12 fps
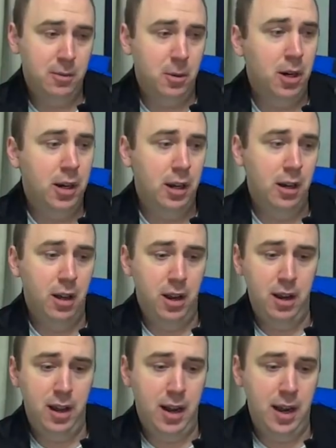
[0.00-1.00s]
working on
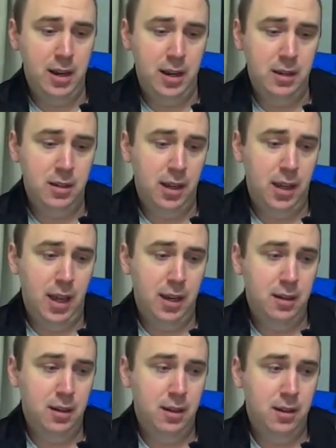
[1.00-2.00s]
it, and I need to
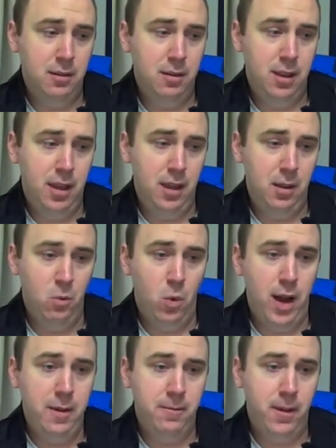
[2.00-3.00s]
get the
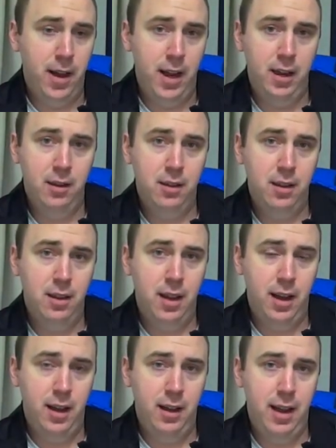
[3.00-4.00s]
Wi-Fi
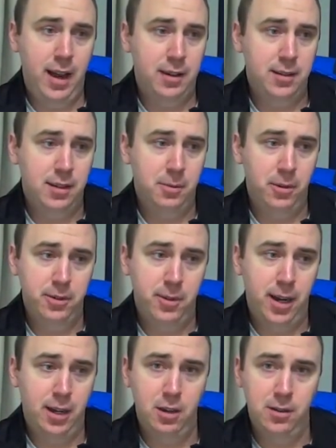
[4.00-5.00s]
accessible so
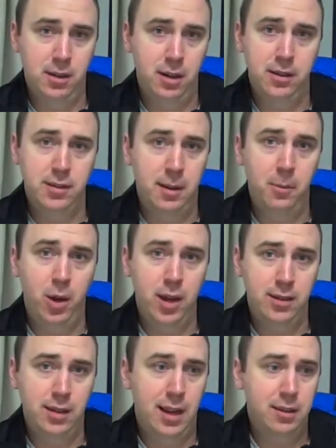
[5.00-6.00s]
I can use it on
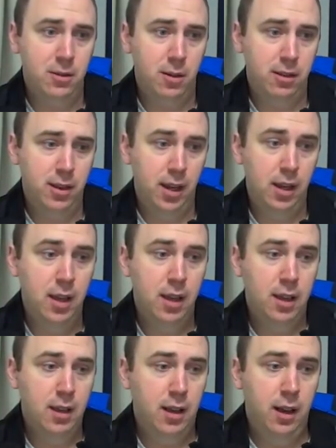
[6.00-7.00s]
subways and that sort of thing.
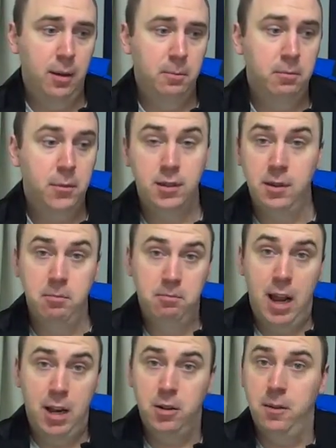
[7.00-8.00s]
Because I'm
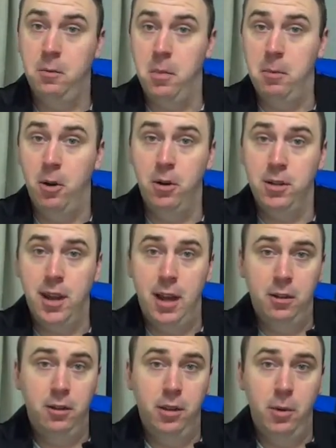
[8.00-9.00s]
not driving my
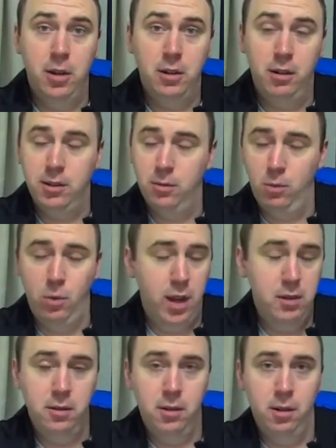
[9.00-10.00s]
motorcycle in the winter. It's
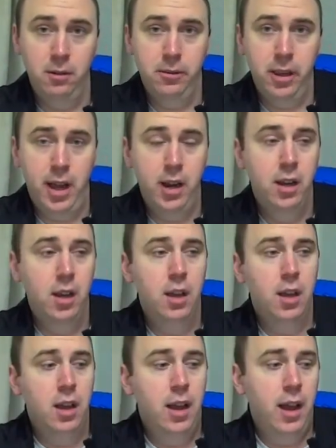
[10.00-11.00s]
way too cold for that.
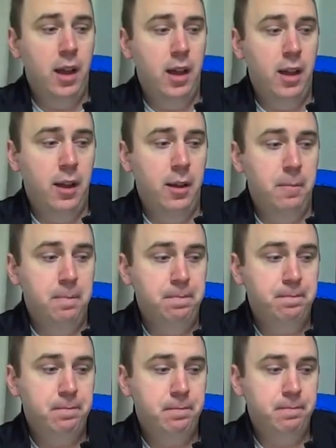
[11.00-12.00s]

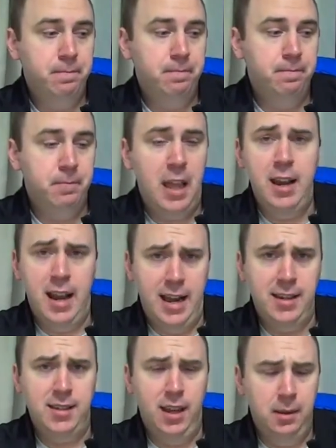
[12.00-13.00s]
And
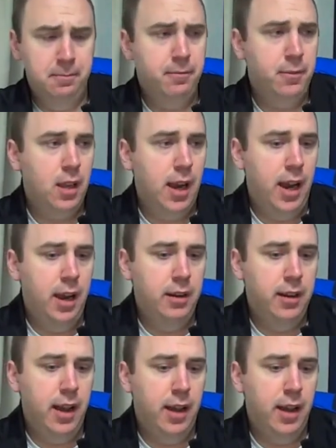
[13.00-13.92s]
icy. And